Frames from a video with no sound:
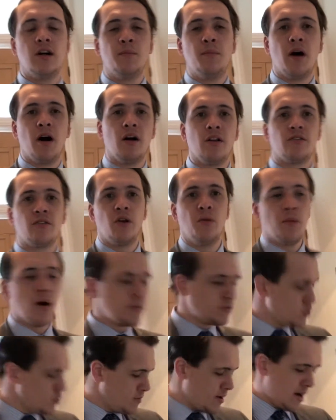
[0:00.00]
bathroom up
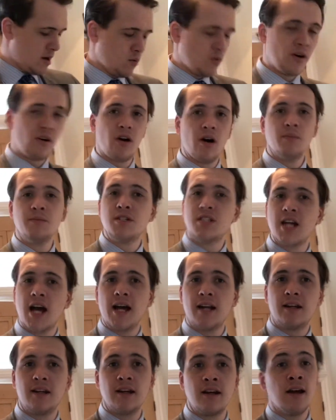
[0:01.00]
to about where I'm
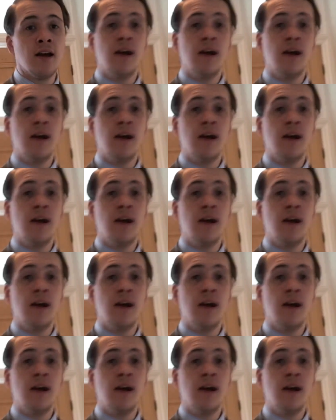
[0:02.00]
standing,